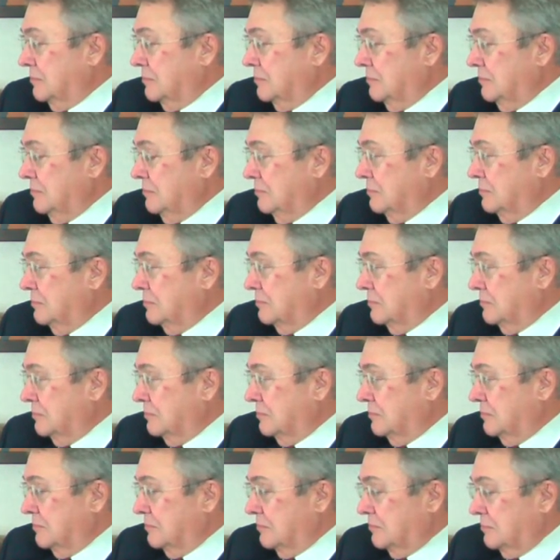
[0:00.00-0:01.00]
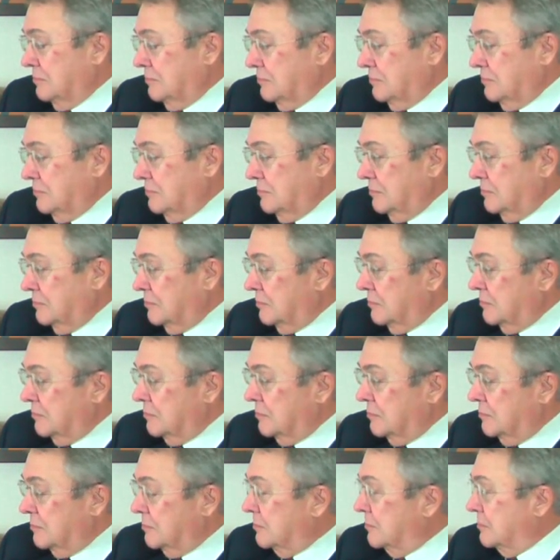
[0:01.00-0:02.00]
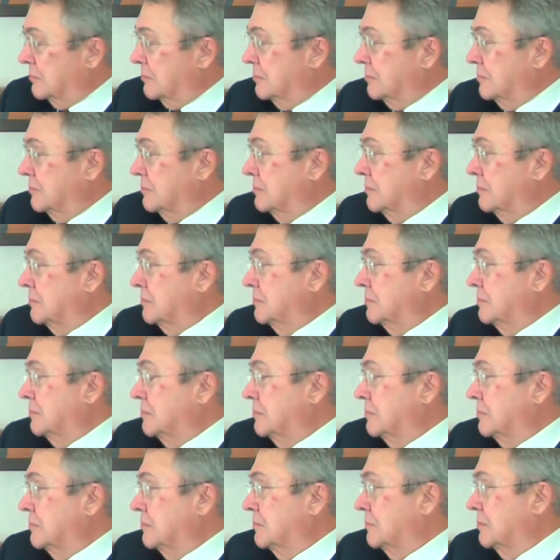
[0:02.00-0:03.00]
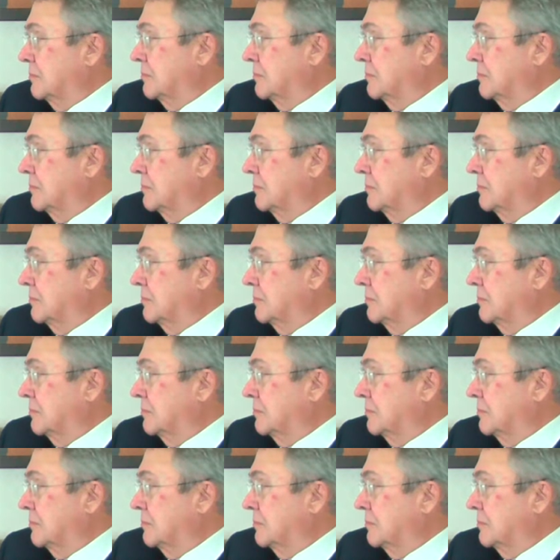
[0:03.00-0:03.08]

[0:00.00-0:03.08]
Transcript: [no speech]